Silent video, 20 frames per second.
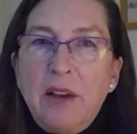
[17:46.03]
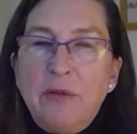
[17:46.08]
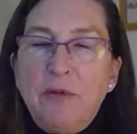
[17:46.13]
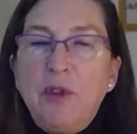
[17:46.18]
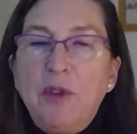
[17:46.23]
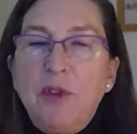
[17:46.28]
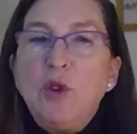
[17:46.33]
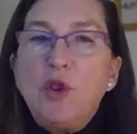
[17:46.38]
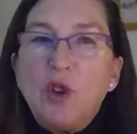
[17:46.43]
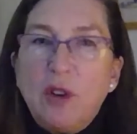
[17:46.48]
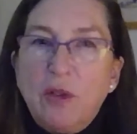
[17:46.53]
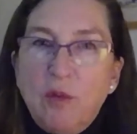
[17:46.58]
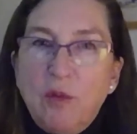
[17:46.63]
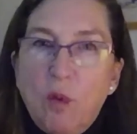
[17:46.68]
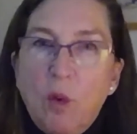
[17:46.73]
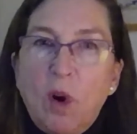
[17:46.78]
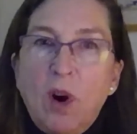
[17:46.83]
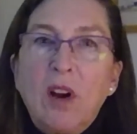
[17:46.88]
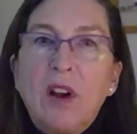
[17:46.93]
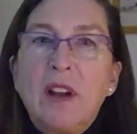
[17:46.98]
future of
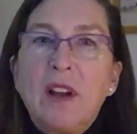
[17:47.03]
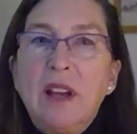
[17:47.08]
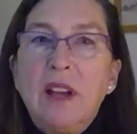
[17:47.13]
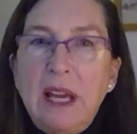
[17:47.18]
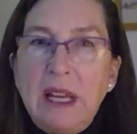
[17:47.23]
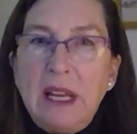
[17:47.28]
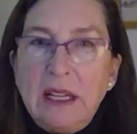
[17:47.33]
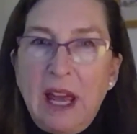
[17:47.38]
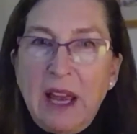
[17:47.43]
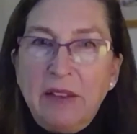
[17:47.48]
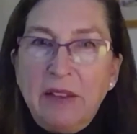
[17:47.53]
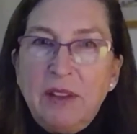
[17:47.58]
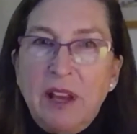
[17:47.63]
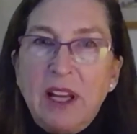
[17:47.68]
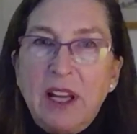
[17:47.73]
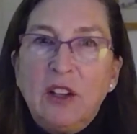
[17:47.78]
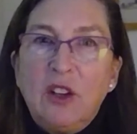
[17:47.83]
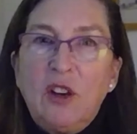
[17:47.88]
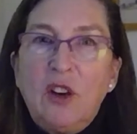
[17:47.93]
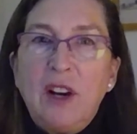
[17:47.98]
work and
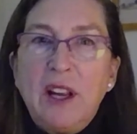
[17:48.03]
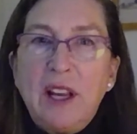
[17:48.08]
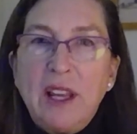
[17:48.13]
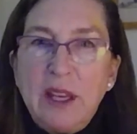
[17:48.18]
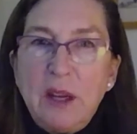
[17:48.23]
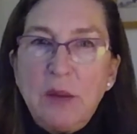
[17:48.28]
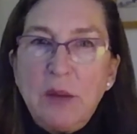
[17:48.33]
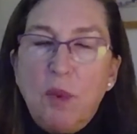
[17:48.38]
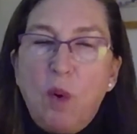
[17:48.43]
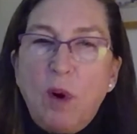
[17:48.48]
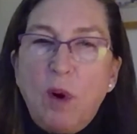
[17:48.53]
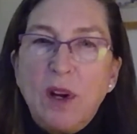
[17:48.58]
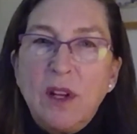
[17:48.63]
lifeline learning and